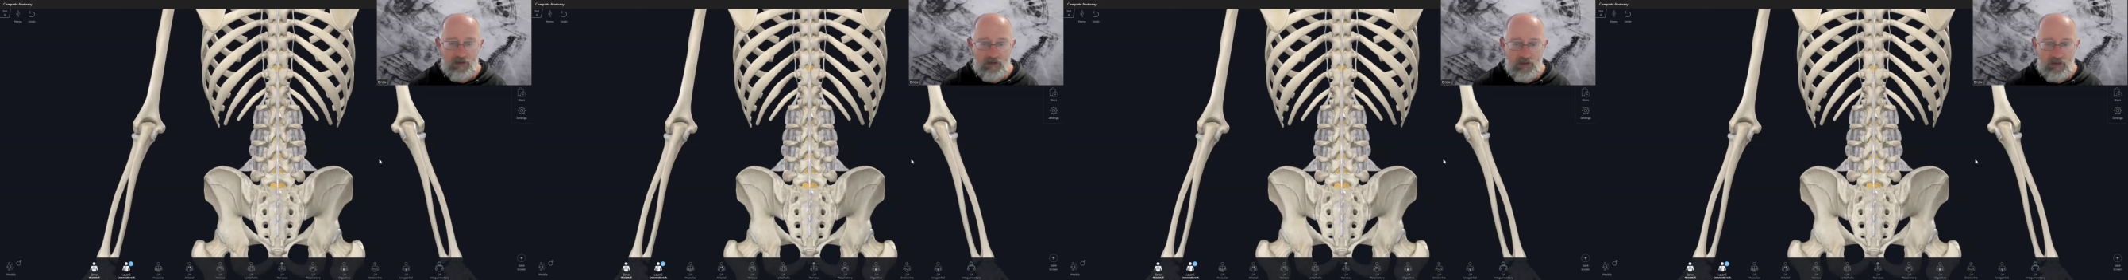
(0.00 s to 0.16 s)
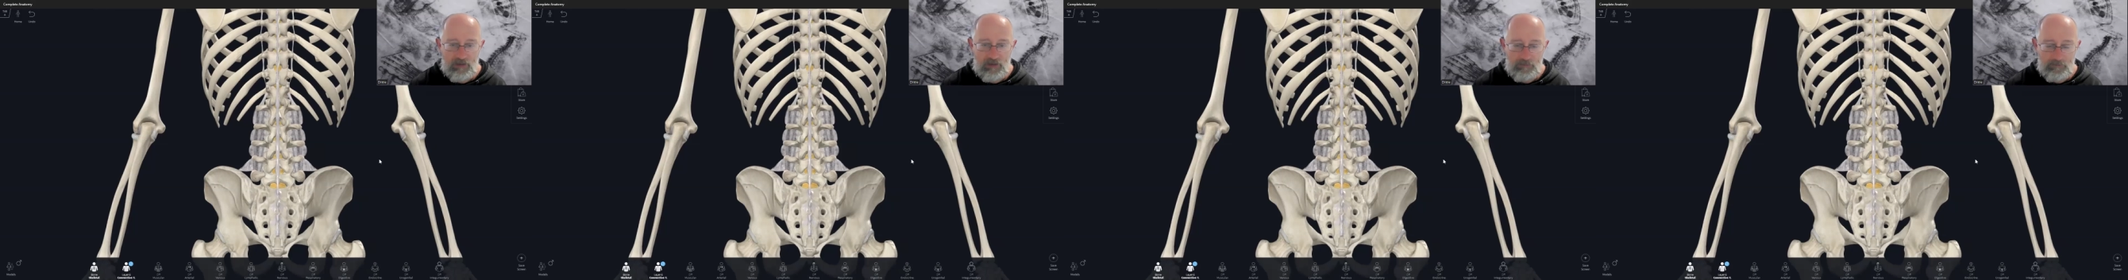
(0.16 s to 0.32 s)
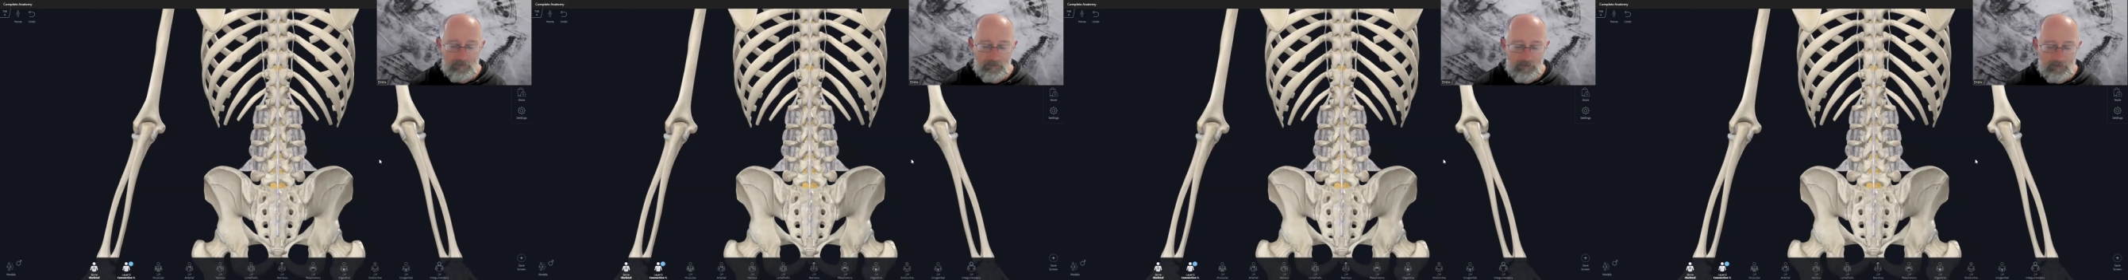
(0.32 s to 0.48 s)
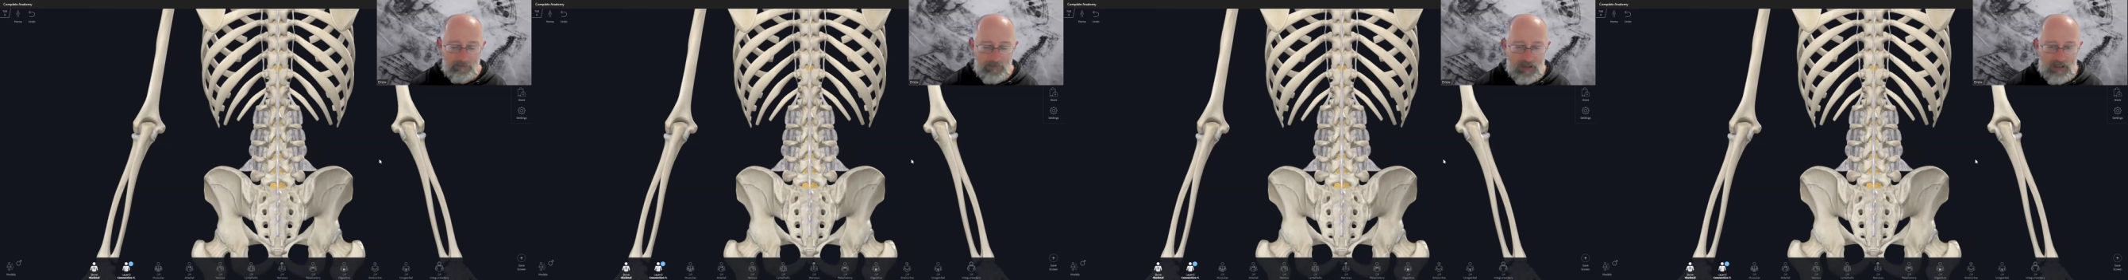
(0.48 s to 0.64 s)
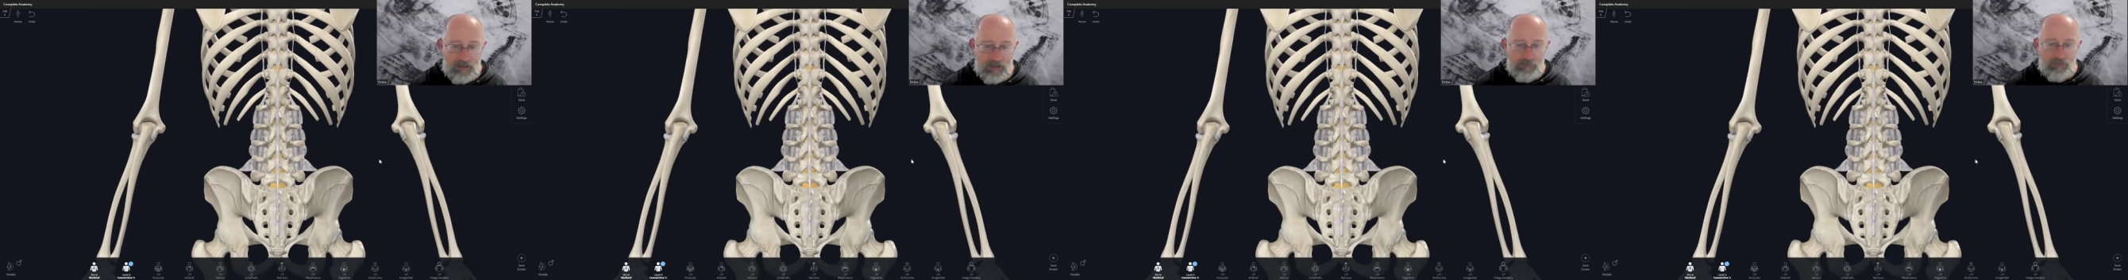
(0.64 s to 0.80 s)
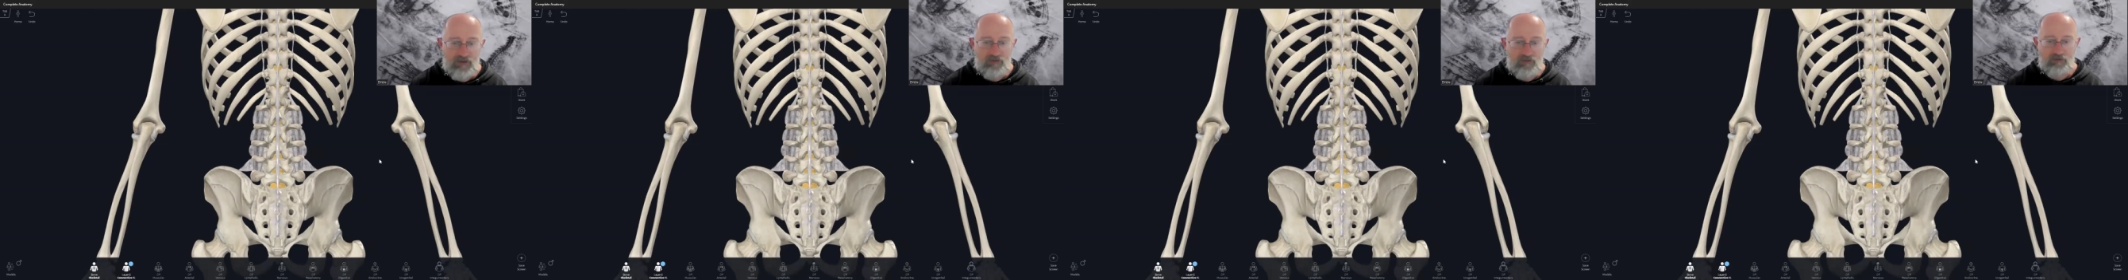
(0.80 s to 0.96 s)
it
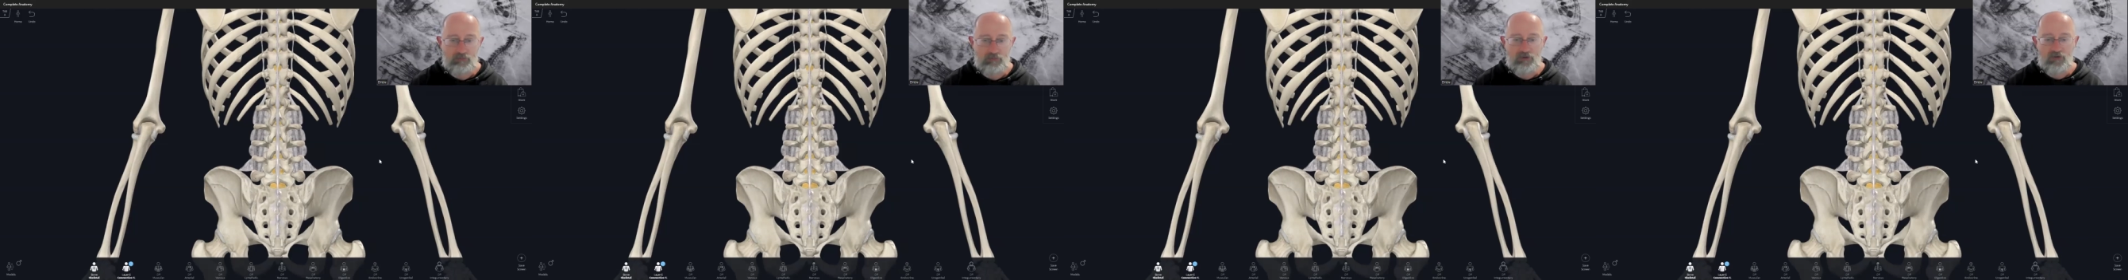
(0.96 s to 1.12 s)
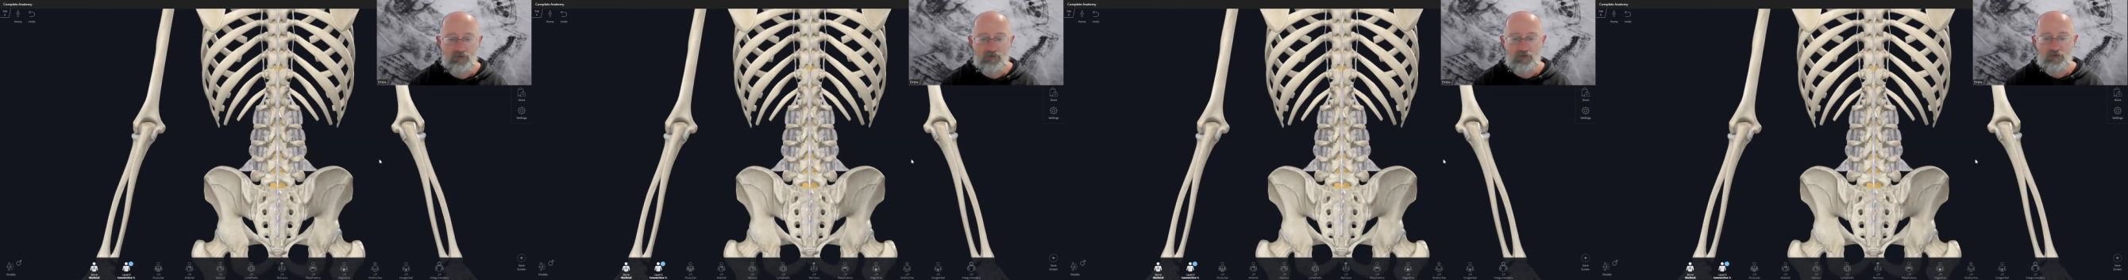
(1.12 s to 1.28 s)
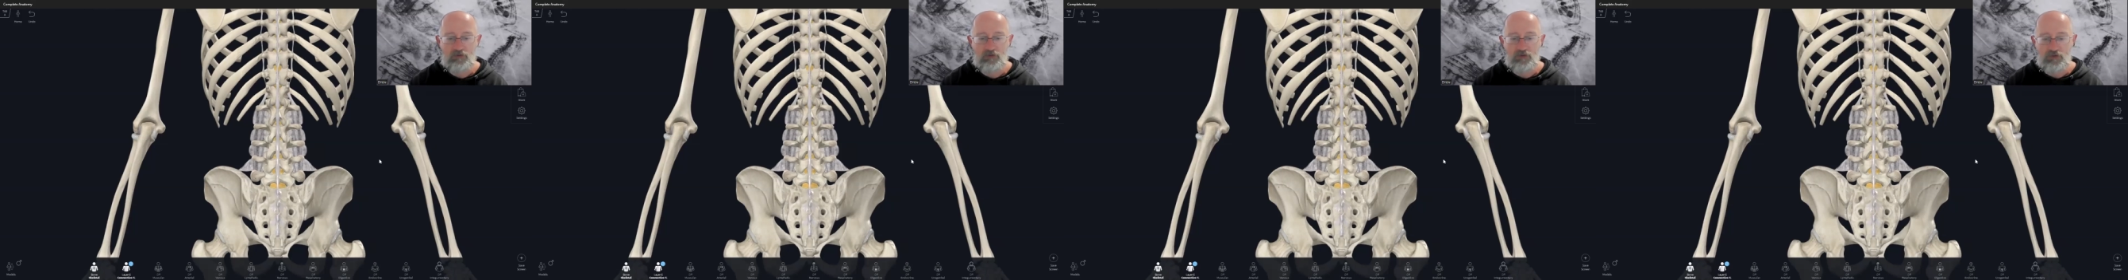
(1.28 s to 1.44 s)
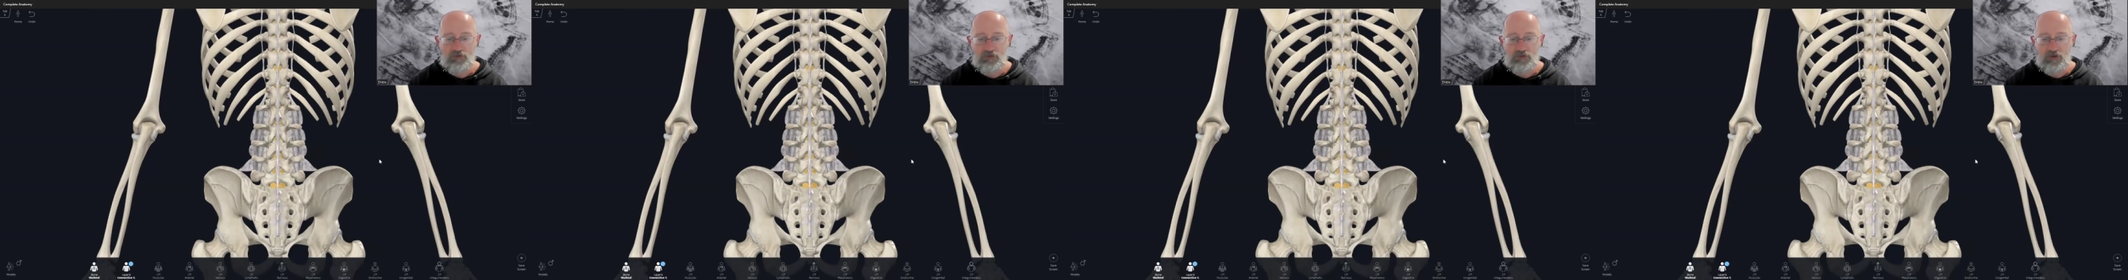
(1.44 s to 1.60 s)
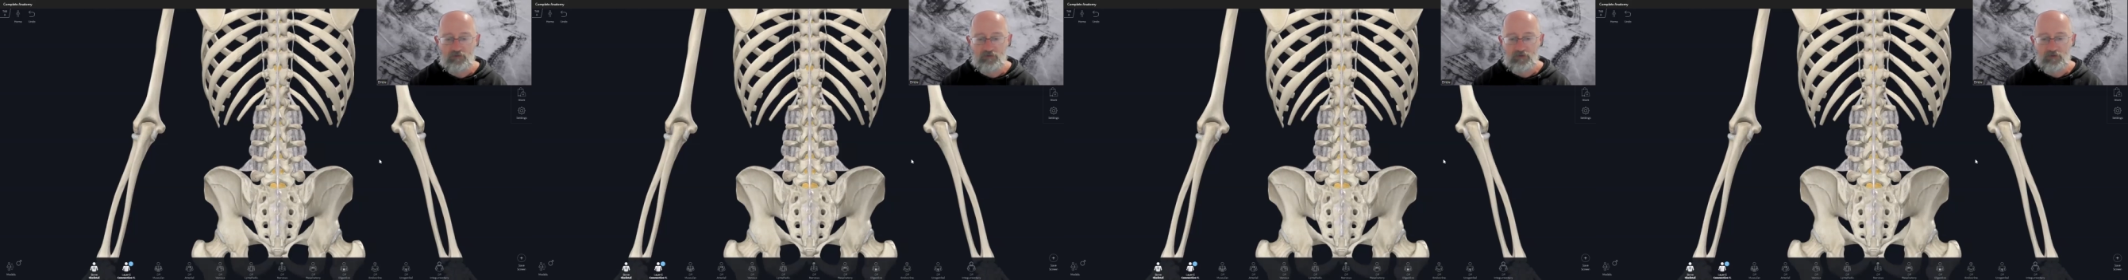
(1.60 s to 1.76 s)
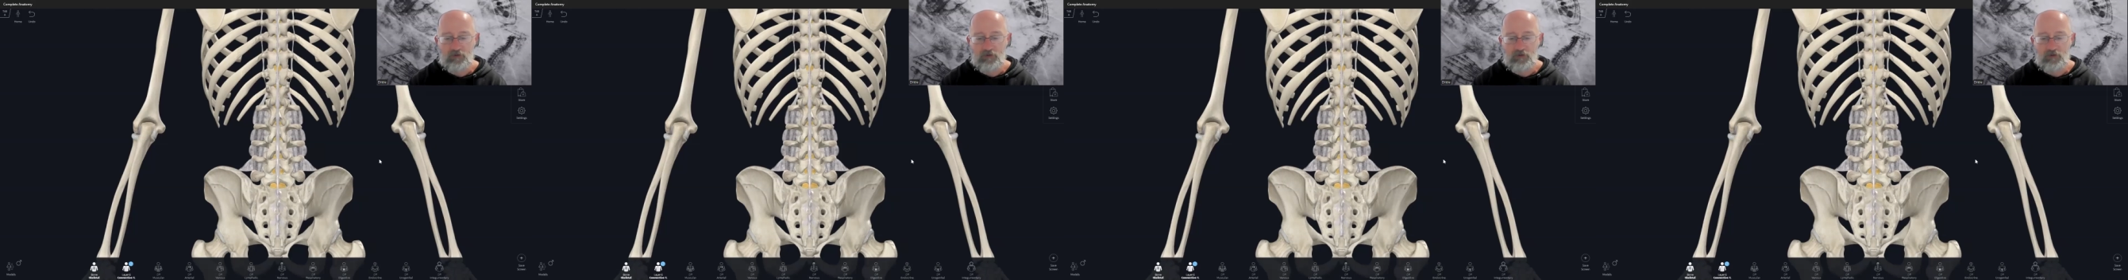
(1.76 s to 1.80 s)
may be some residual stuff